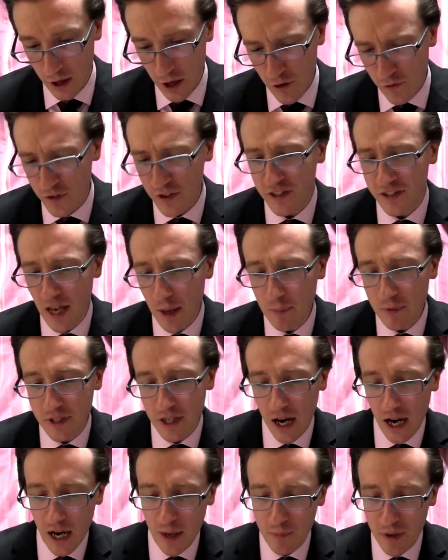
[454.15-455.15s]
For some
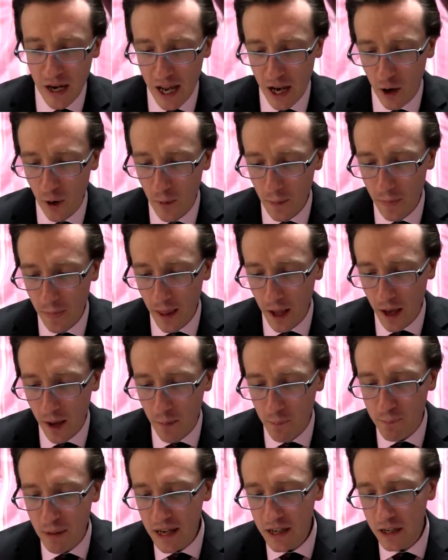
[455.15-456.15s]
time now,
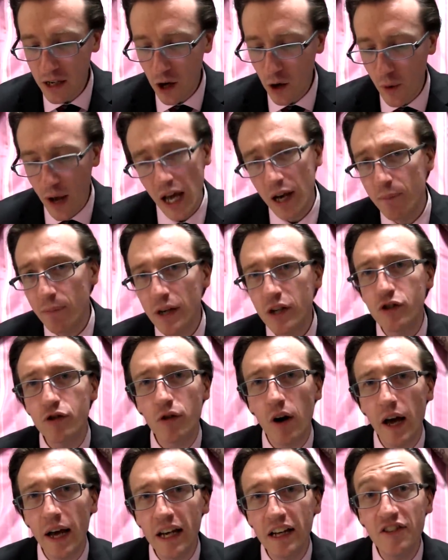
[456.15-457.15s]
Bingo had been
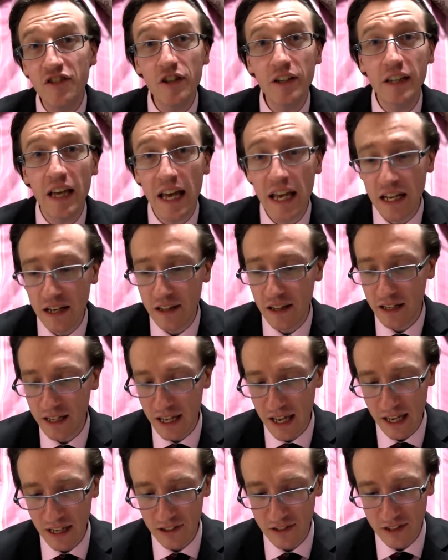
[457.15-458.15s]
trying to gain the
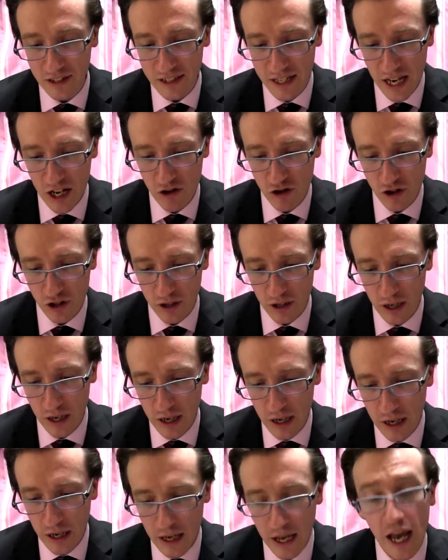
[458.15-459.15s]
king's attention,
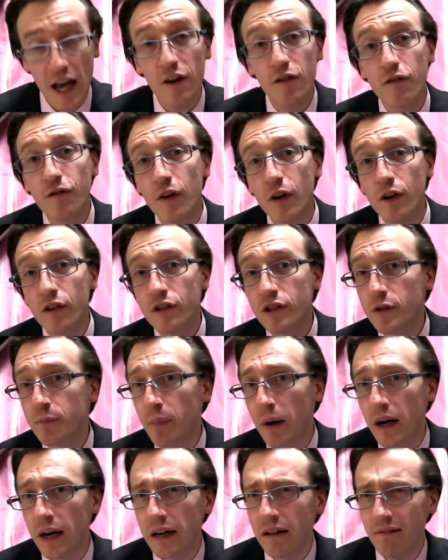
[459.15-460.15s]
at first
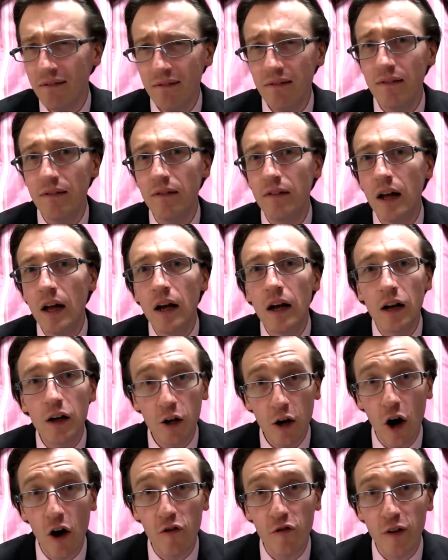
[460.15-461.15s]
by
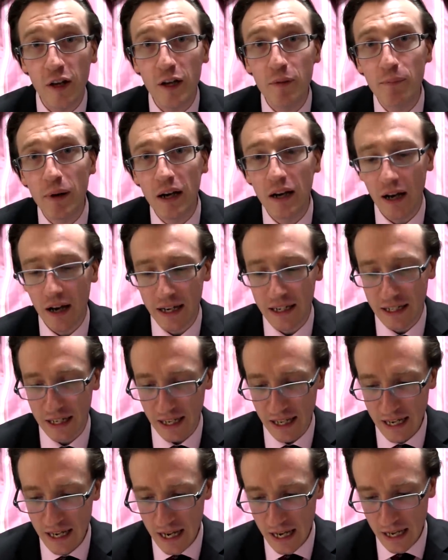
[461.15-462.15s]
coughing
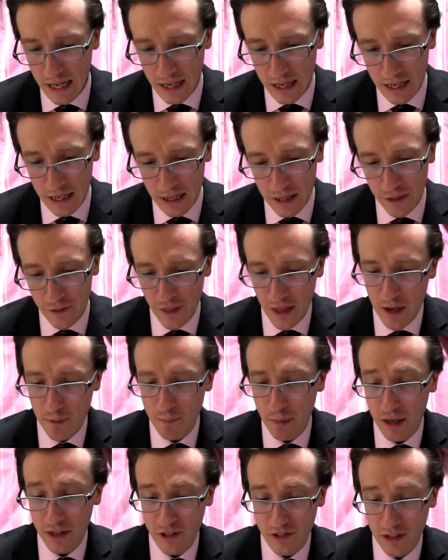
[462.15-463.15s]
politely, then
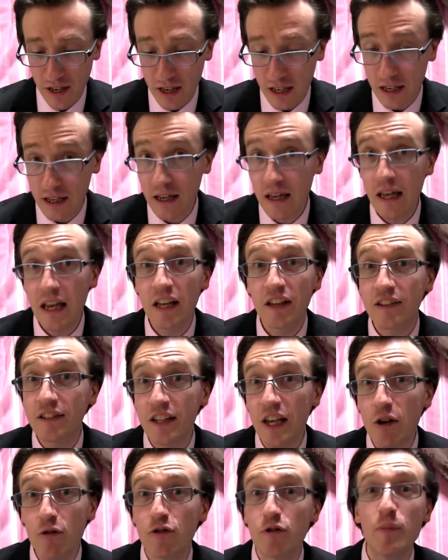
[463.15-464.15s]
by saying,
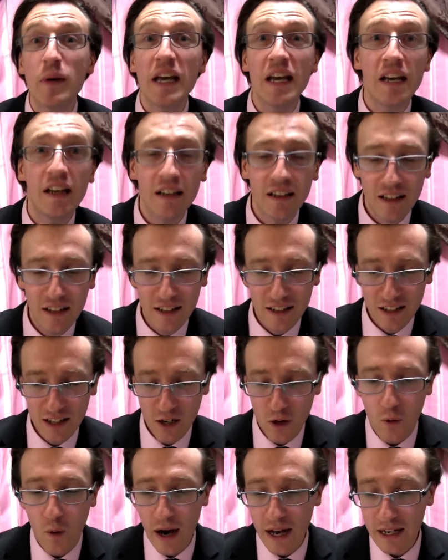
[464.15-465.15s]
"Excuse me,"
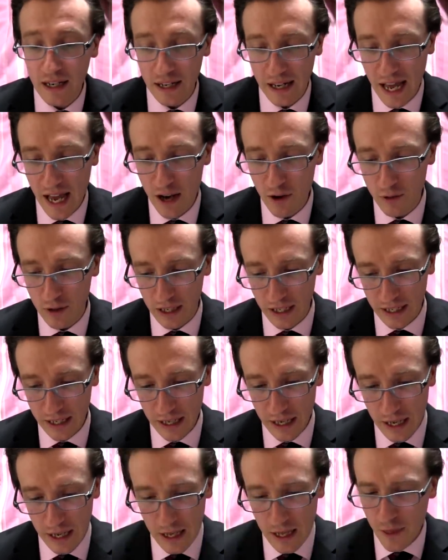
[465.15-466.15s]
quite
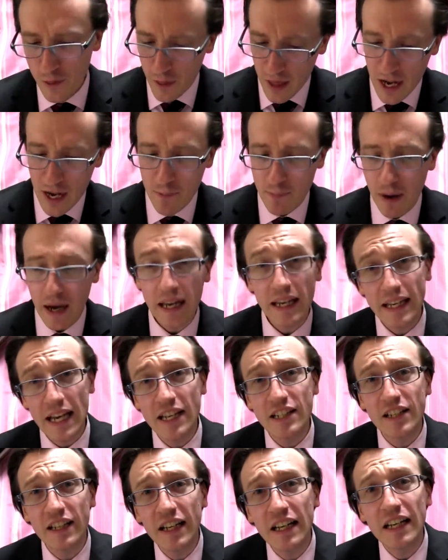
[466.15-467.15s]
loudly, then by
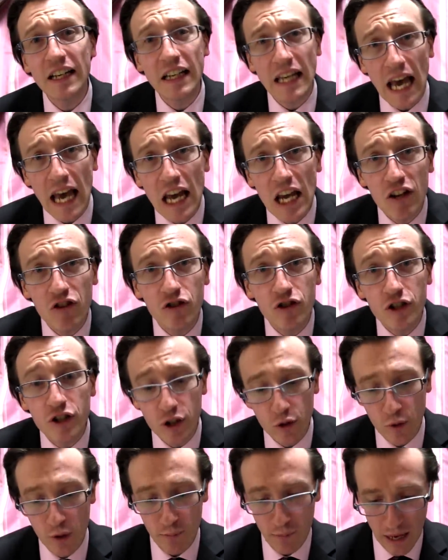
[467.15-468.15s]
getting engaged
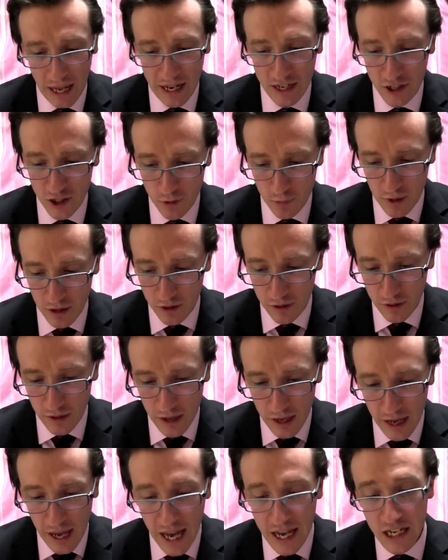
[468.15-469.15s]
to a blacksmith,
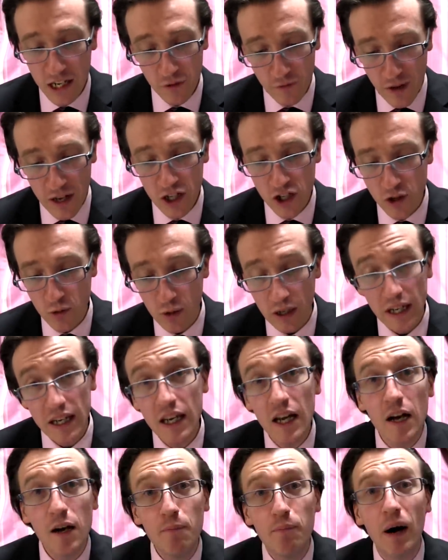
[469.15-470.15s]
and
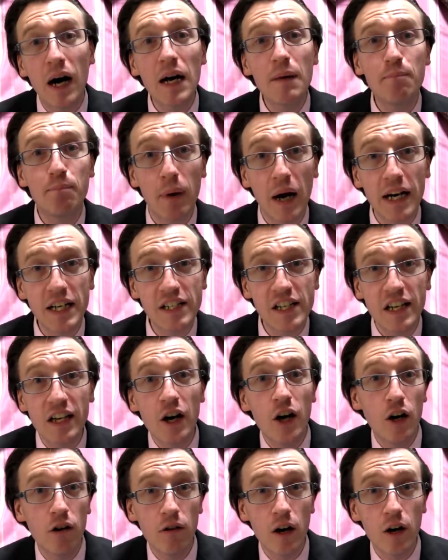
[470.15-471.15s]
eventually by biting
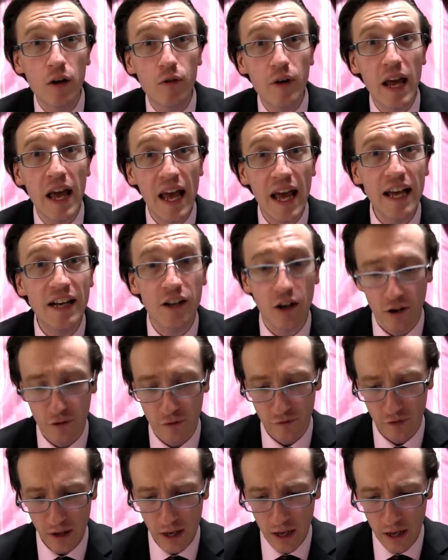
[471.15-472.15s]
her own head
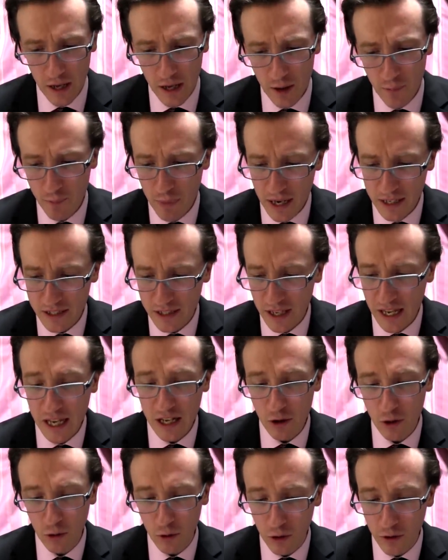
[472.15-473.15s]
off. But
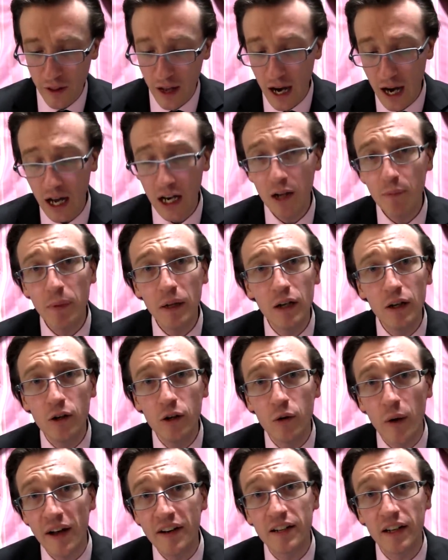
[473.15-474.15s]
in all the
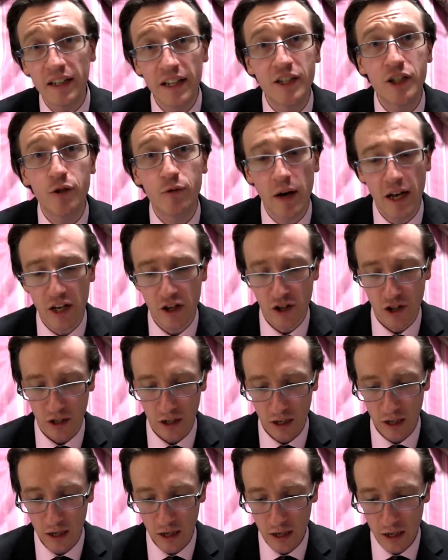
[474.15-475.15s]
hullabaloo and
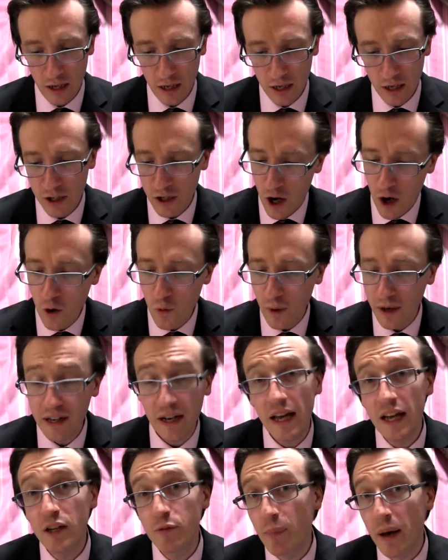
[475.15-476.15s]
alliteration, no one
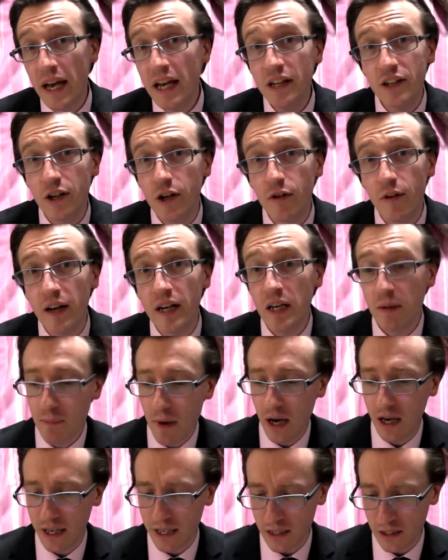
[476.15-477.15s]
had paid her any
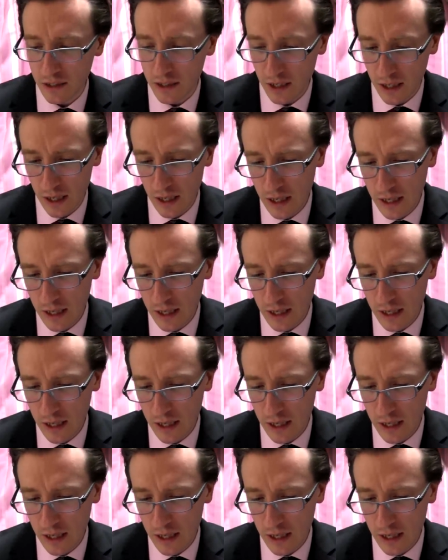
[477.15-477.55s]
mind.